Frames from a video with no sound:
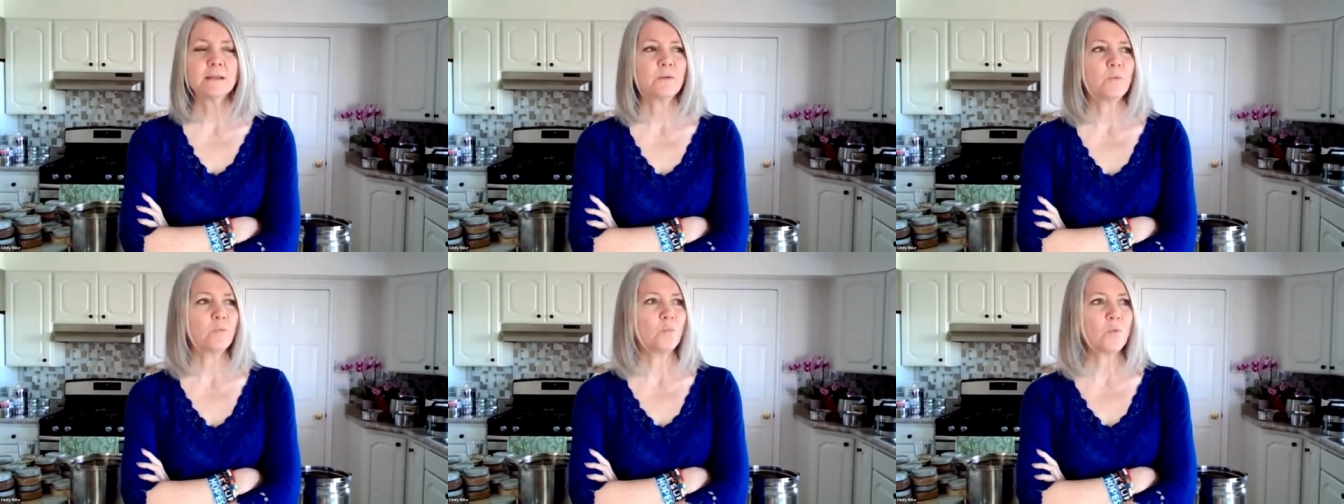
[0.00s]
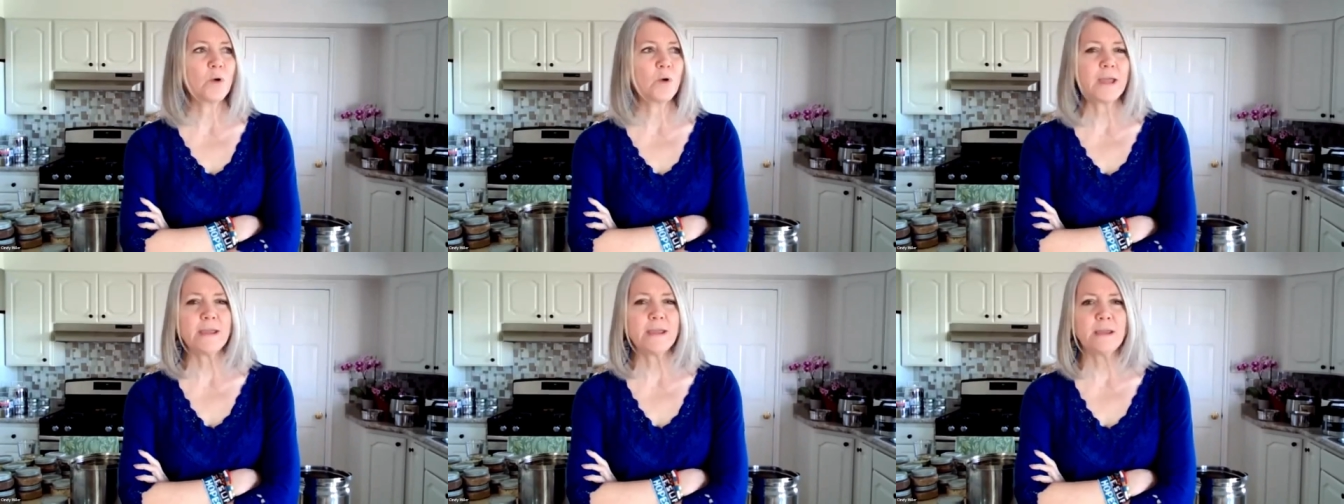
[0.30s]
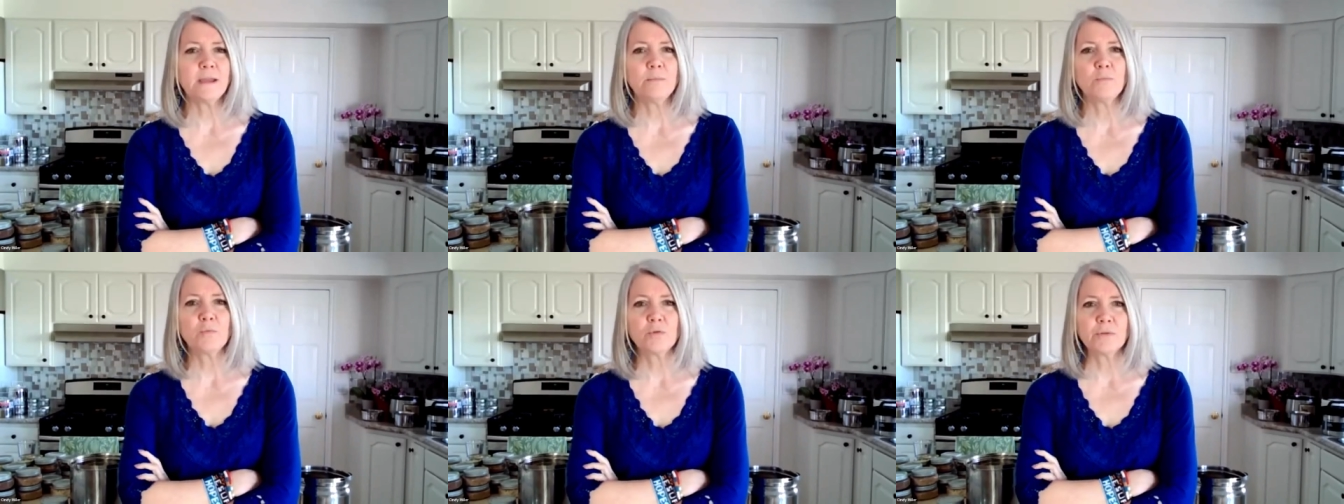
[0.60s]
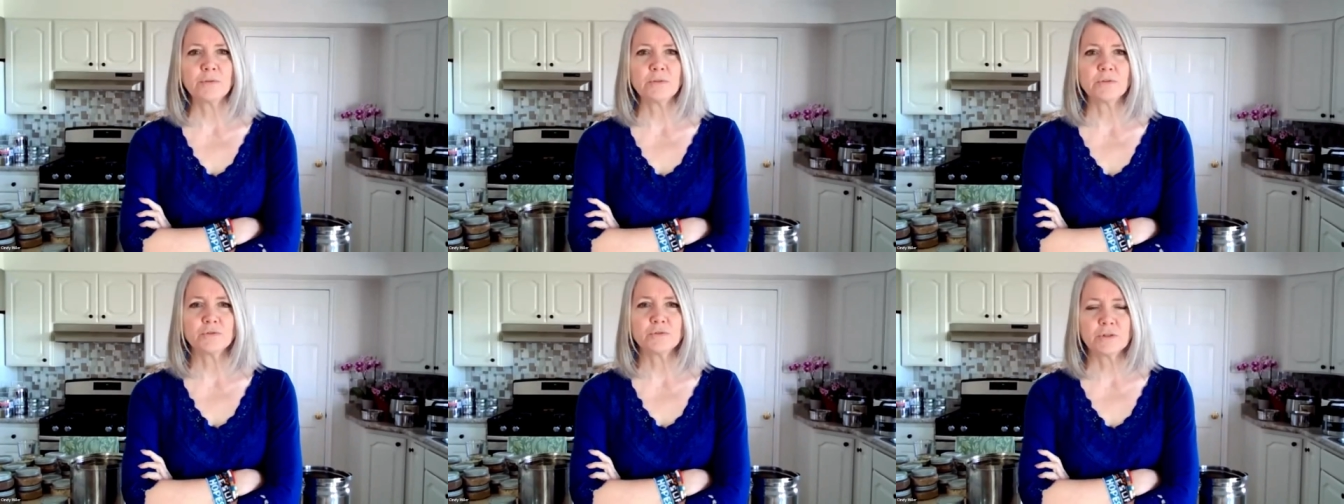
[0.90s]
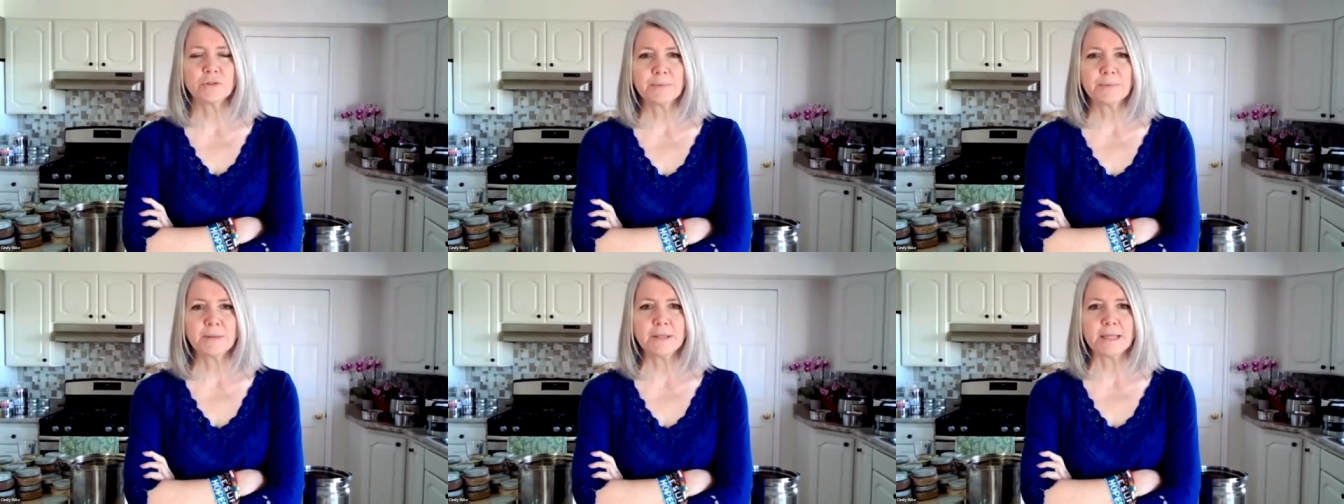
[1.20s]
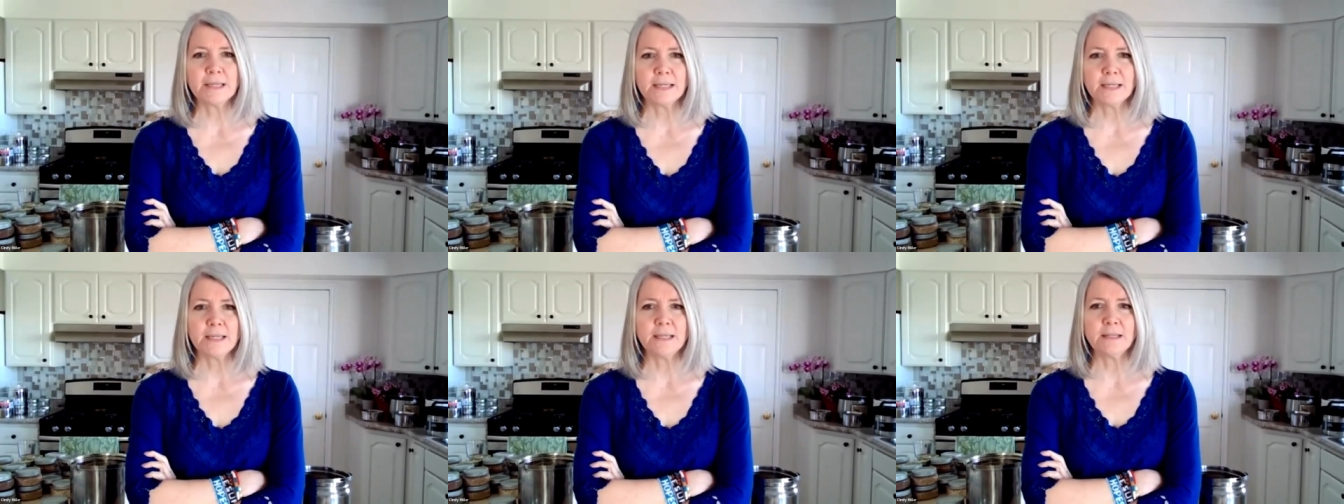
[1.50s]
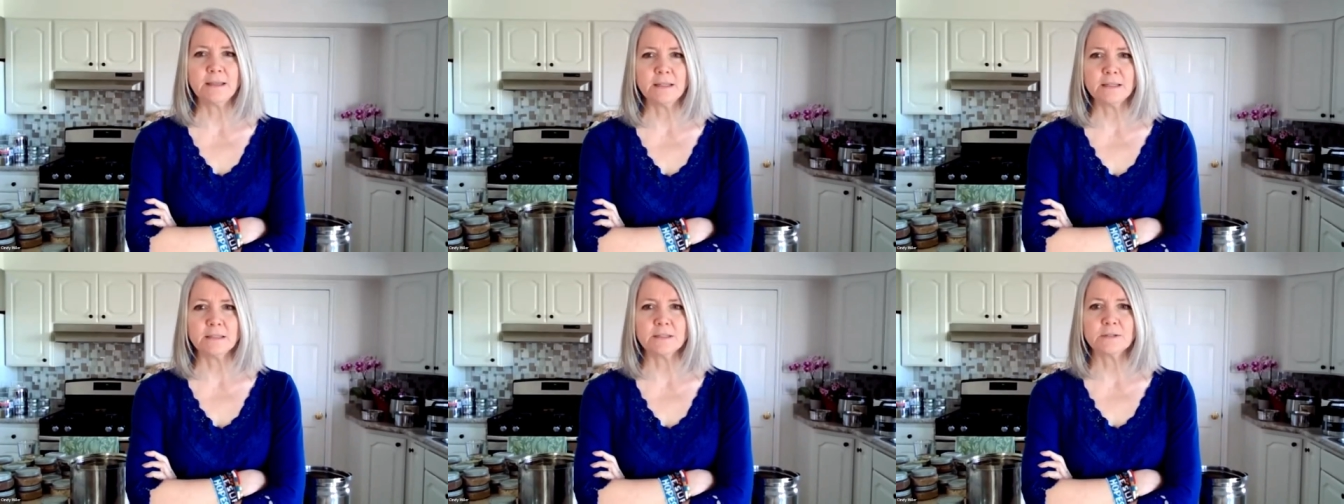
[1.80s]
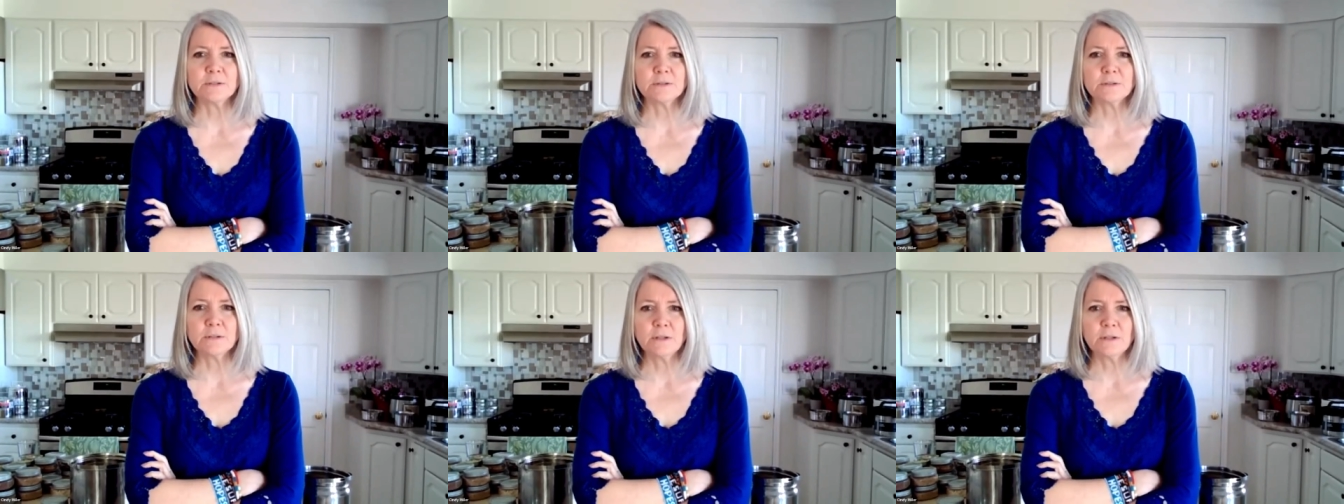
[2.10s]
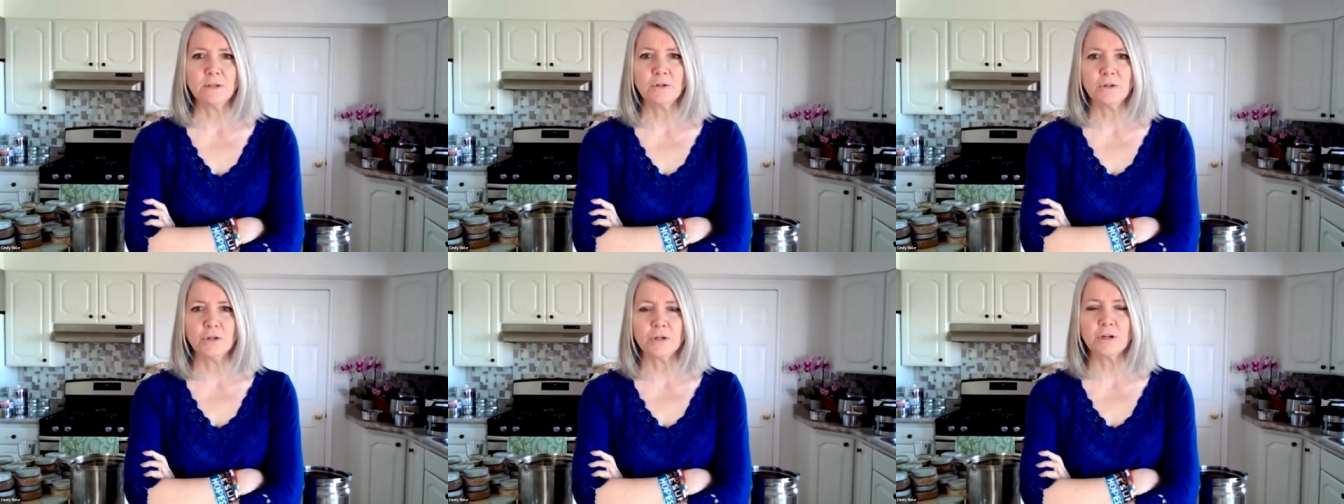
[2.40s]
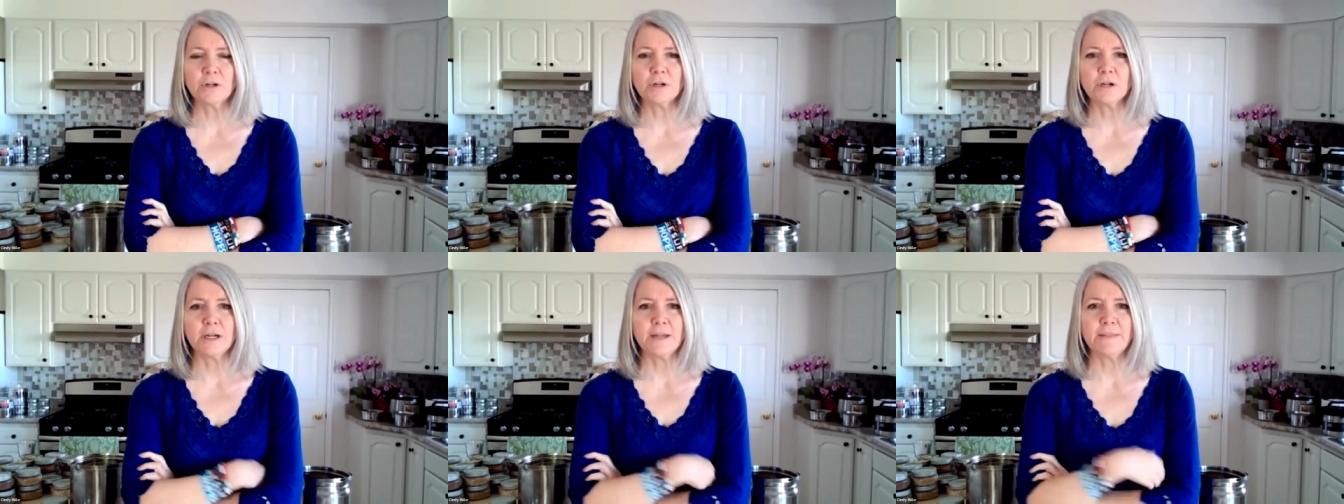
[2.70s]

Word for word: way more than tripling it in this cooker.